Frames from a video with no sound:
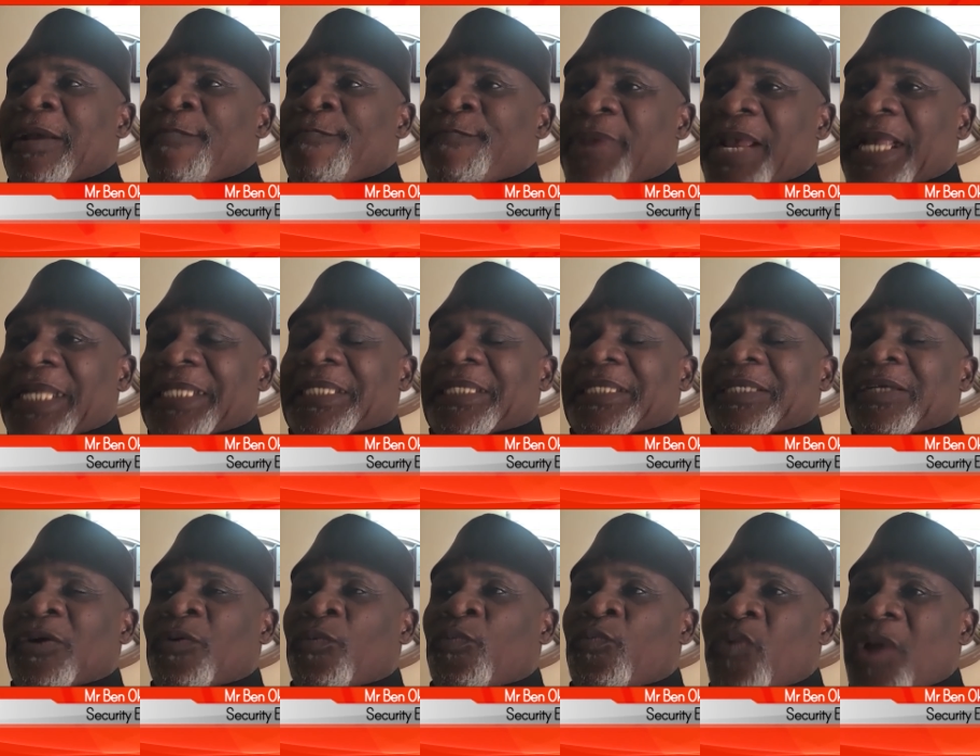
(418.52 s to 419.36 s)
But
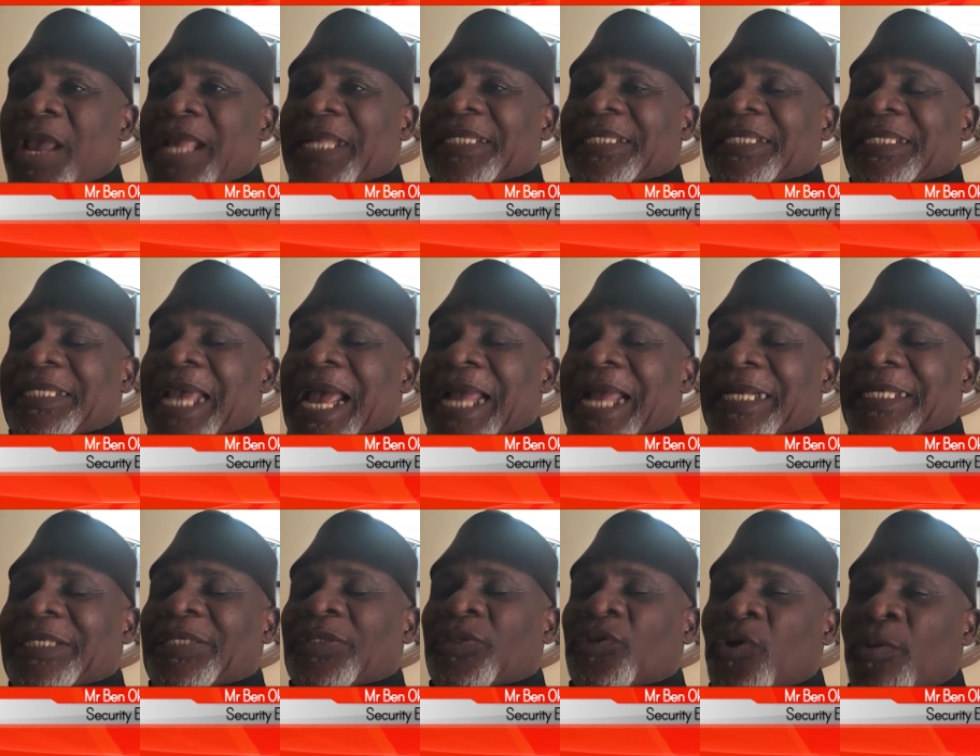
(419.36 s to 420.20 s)
when there
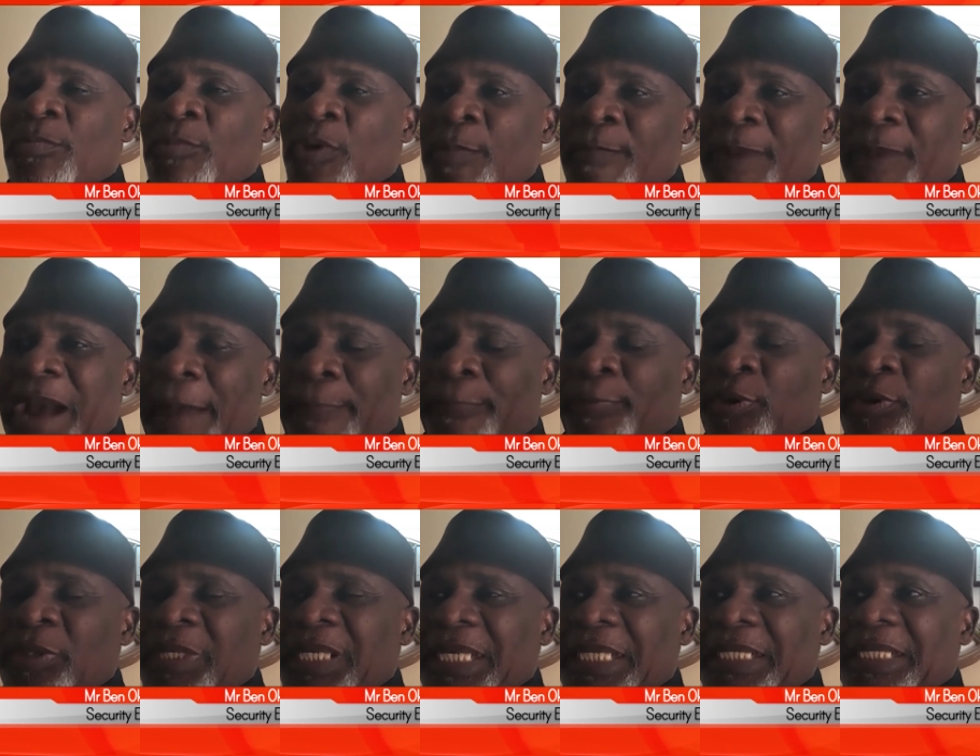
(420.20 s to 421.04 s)
is no mobile
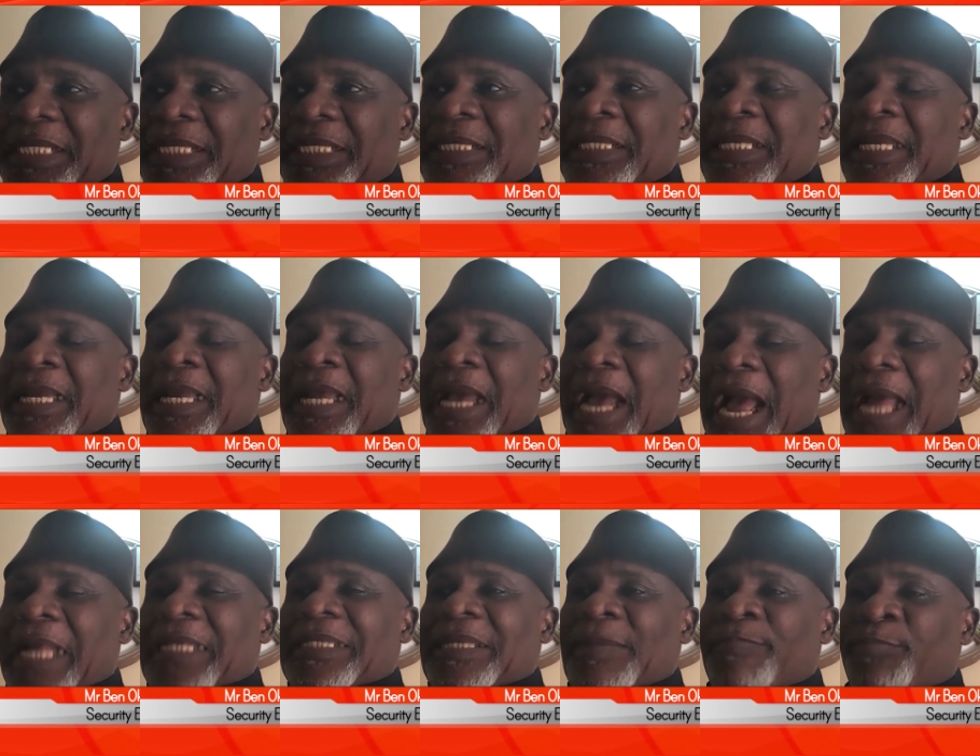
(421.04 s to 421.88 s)
police
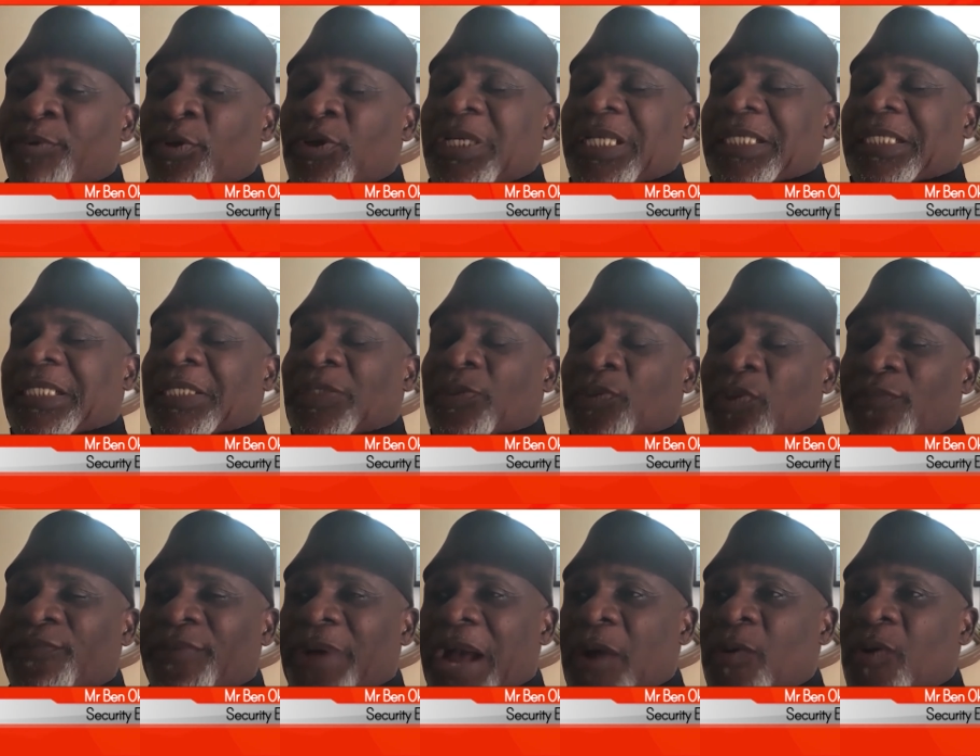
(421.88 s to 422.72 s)
and the police is
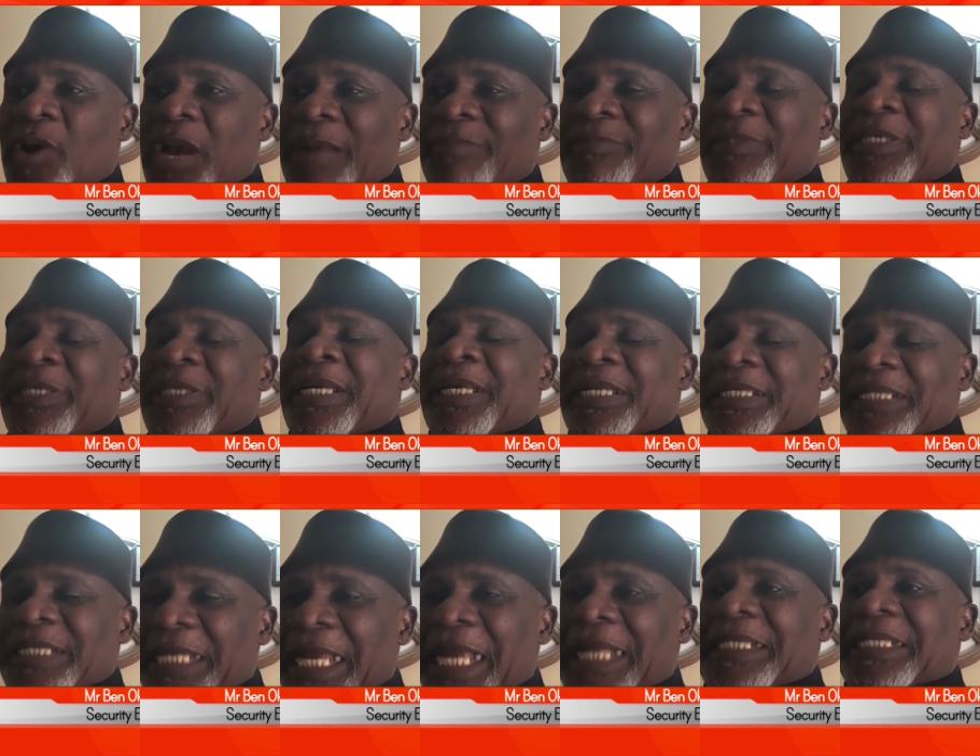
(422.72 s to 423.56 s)
overwhelmed,
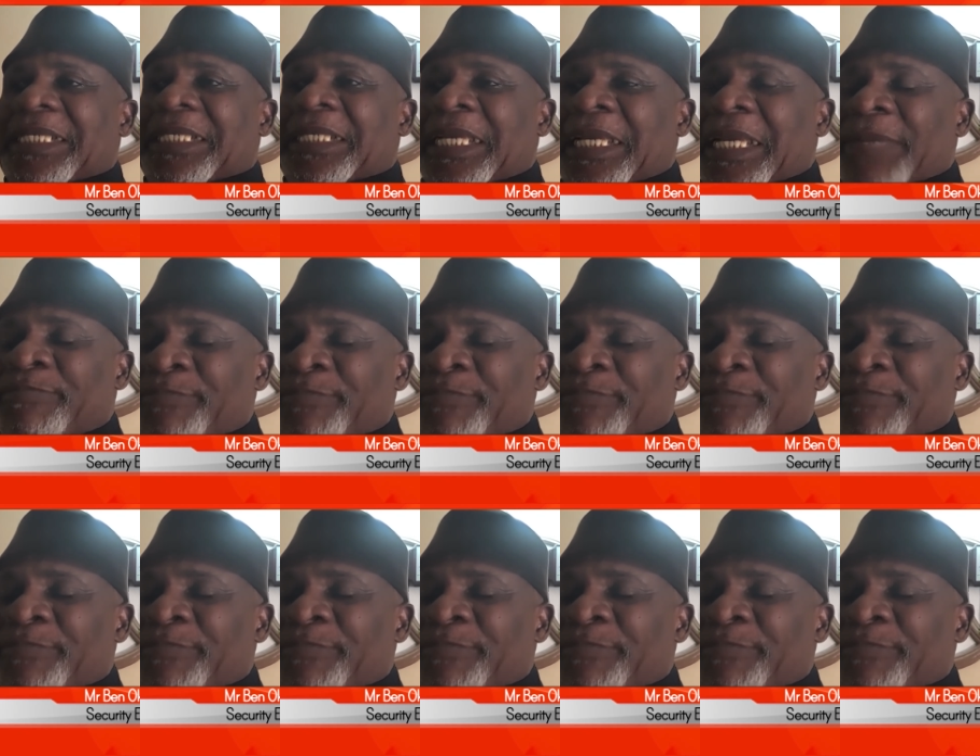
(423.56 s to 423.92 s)
then the